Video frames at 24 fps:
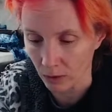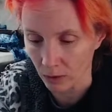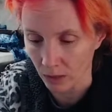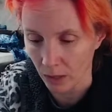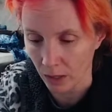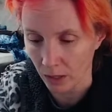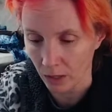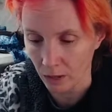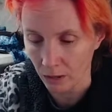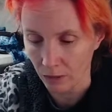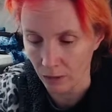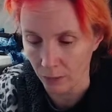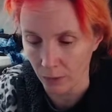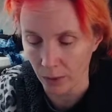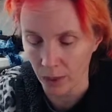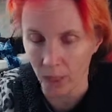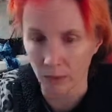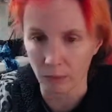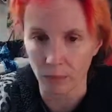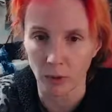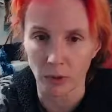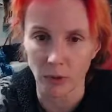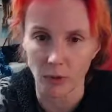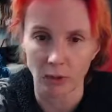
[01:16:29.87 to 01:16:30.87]
color to
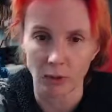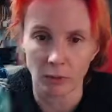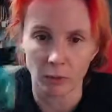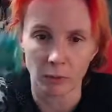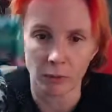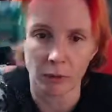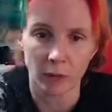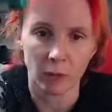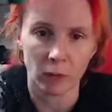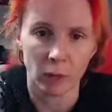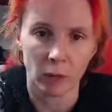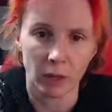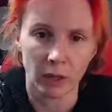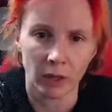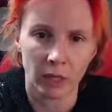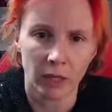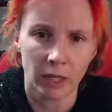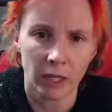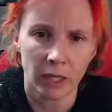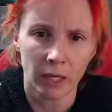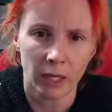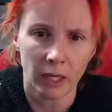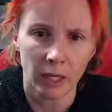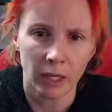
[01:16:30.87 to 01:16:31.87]
pop out a little bit more.
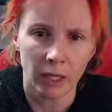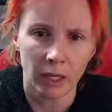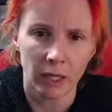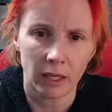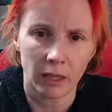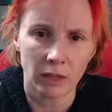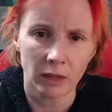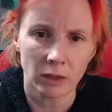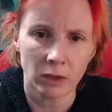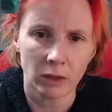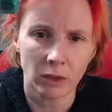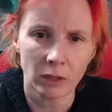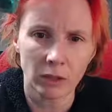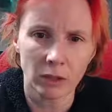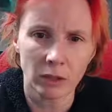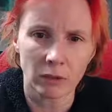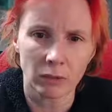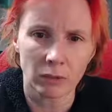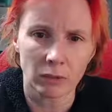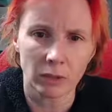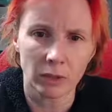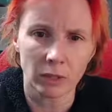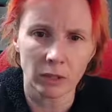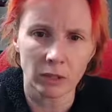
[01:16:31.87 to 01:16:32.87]
It looks
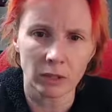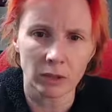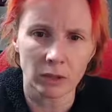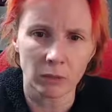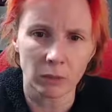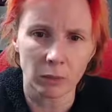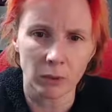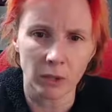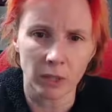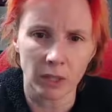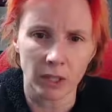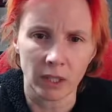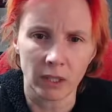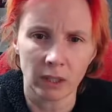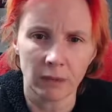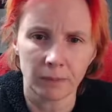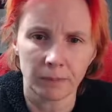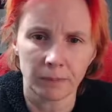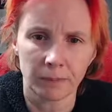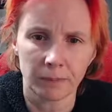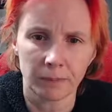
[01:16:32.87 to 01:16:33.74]
really super tight.